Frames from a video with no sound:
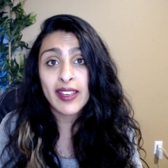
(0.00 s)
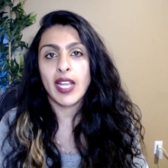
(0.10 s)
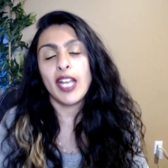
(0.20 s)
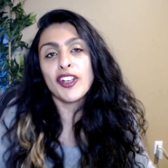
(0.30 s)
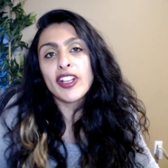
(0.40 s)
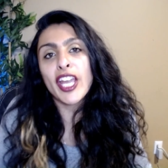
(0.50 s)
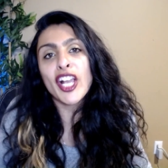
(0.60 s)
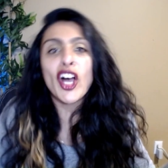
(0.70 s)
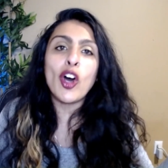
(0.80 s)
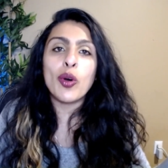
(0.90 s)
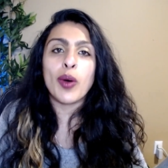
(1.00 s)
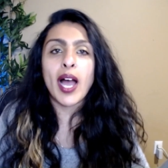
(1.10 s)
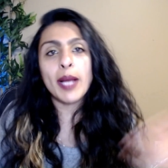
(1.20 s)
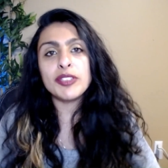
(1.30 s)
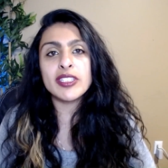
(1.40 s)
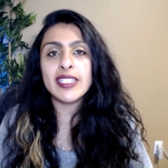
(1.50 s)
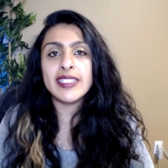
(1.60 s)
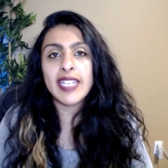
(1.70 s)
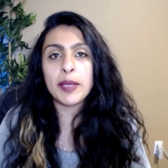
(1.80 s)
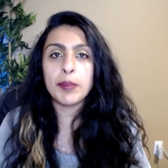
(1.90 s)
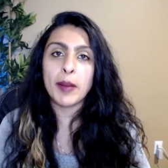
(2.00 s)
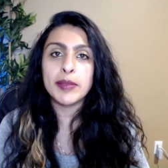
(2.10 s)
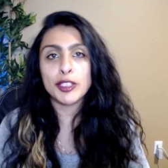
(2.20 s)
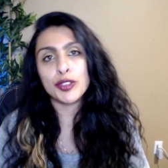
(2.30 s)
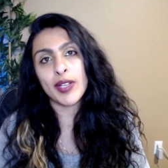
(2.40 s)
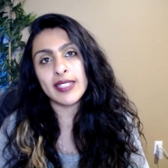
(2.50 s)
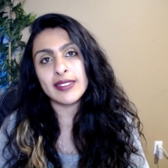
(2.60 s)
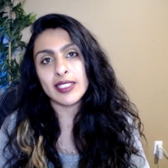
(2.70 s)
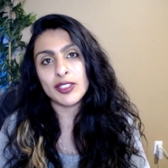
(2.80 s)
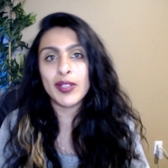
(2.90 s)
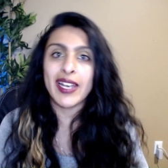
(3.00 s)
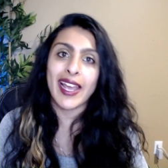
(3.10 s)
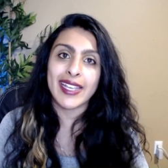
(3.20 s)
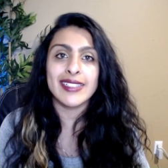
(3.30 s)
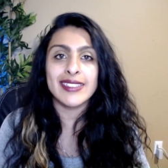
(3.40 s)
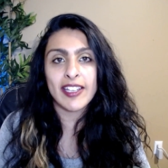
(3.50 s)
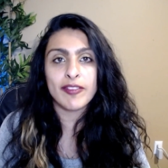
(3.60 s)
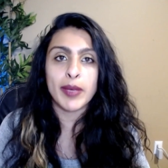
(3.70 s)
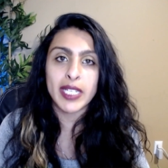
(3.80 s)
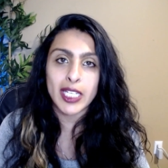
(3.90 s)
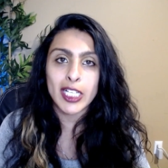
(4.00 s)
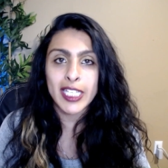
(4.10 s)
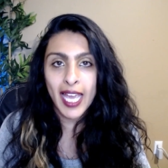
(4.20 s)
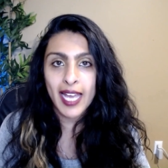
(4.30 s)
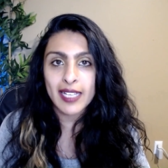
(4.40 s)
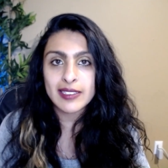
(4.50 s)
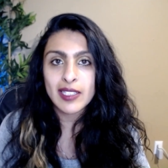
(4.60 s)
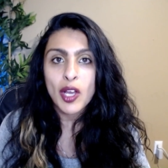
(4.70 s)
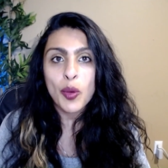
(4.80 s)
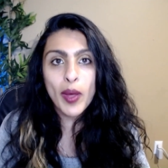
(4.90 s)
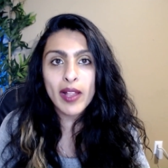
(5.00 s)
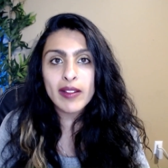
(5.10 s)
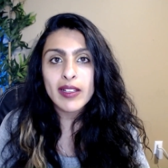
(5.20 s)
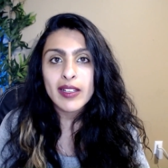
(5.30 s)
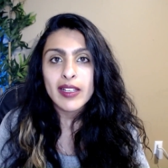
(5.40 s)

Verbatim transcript: And you're like, oh, I'm just gonna take public transit so that I can save money on gas. Well,